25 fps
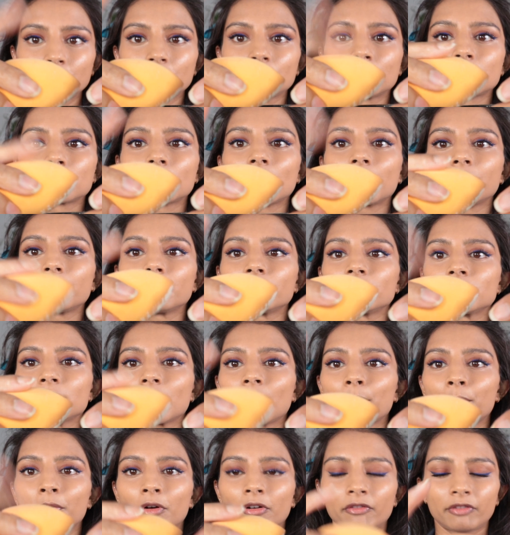just kind of
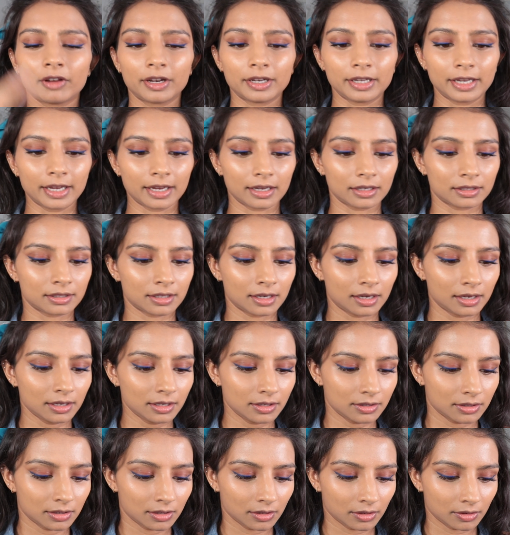tap off any
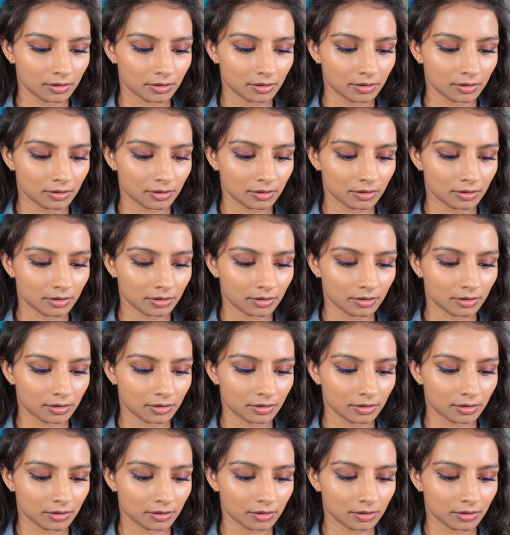excess.